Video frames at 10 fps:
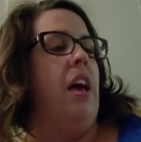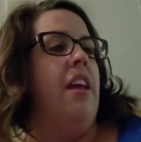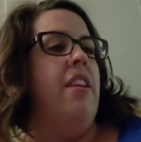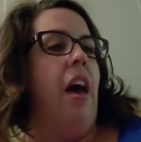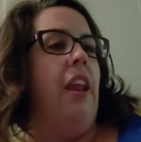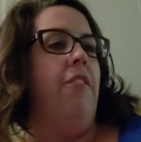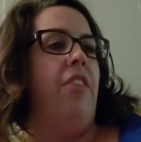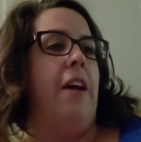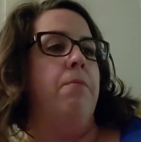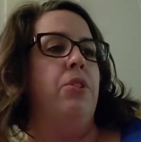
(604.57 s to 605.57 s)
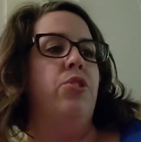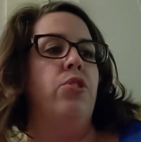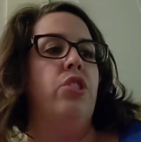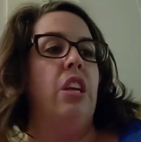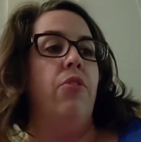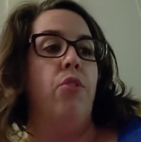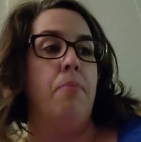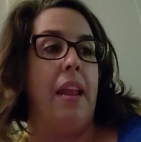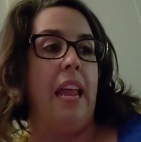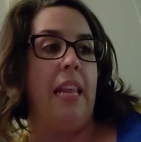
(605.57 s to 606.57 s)
None of them was searching for
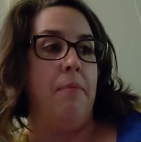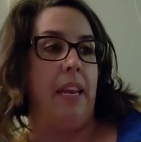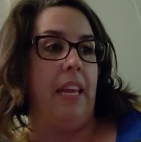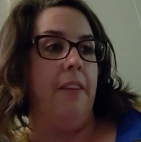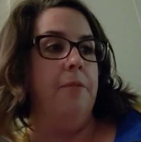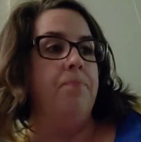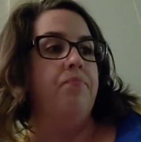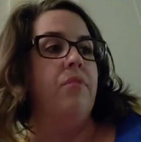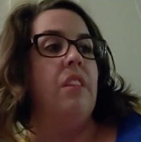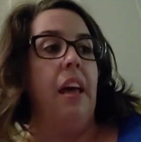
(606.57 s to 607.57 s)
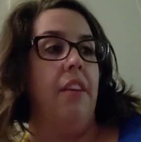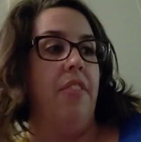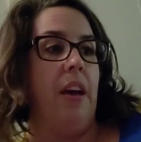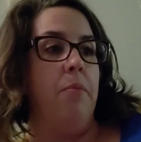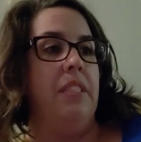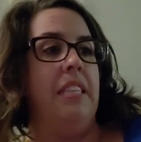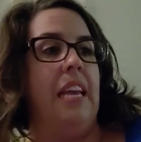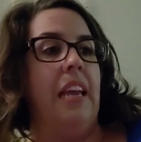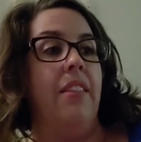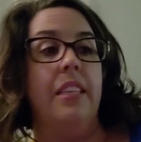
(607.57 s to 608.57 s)
any money. None of them was
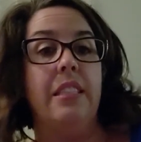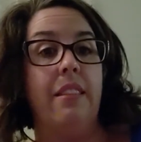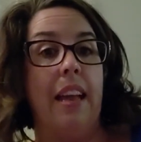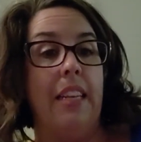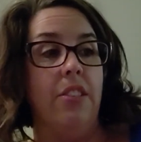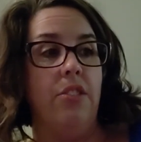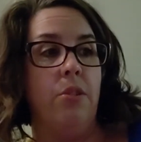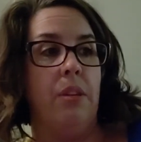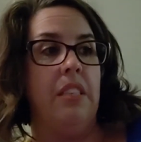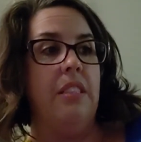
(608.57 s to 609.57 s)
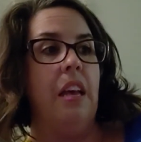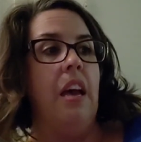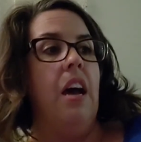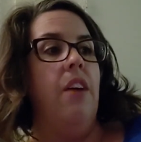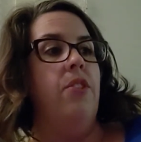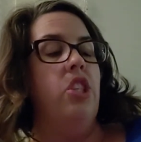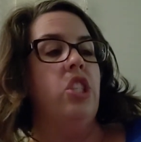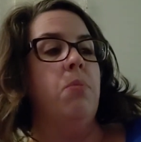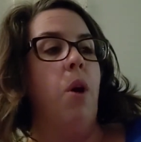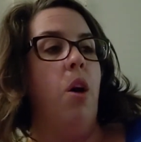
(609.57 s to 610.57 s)
taking the slightest notice of the
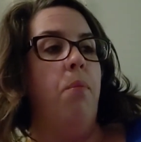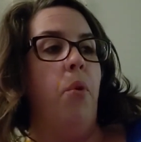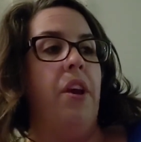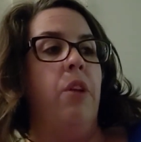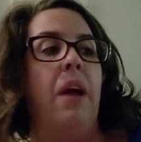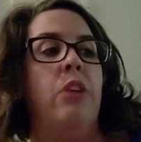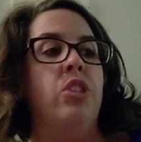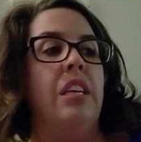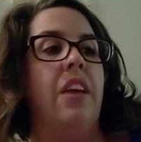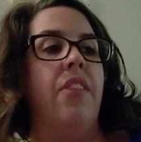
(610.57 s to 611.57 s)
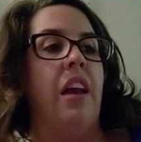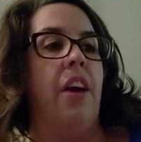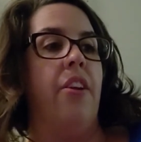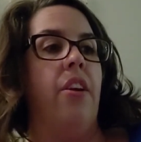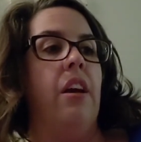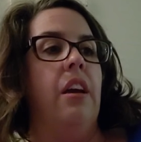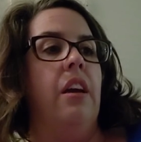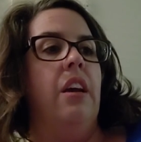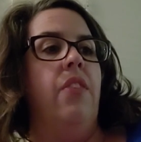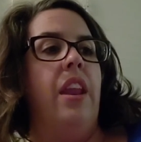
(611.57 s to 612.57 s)
small boy crouching in the gutter.
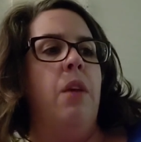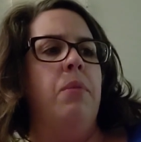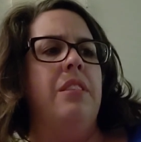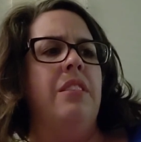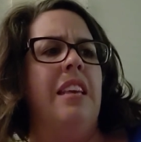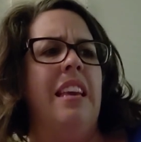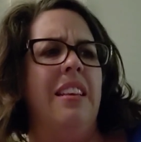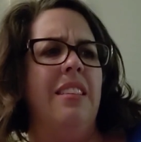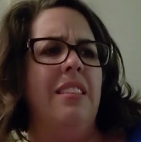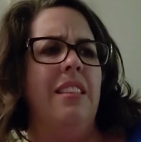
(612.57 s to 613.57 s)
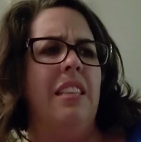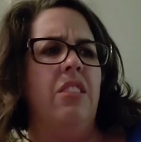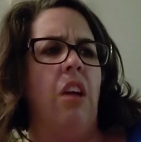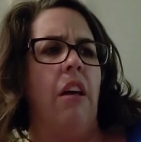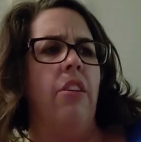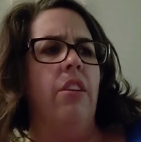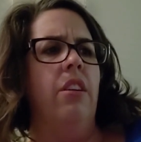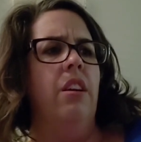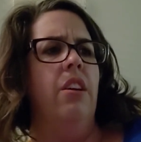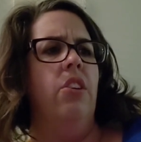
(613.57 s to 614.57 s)
Then it was his, this
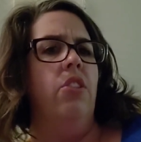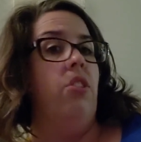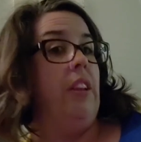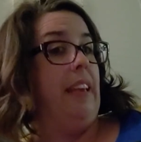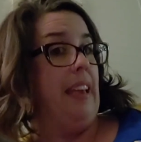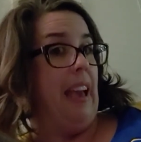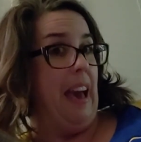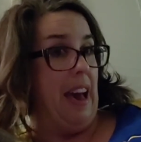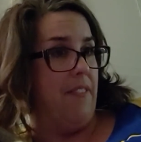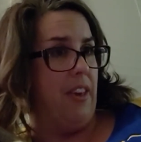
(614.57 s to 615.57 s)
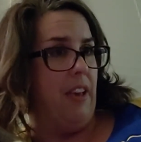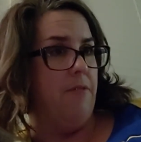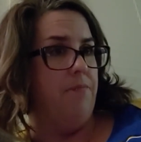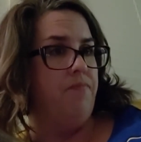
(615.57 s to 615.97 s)
dollar. Could he have it?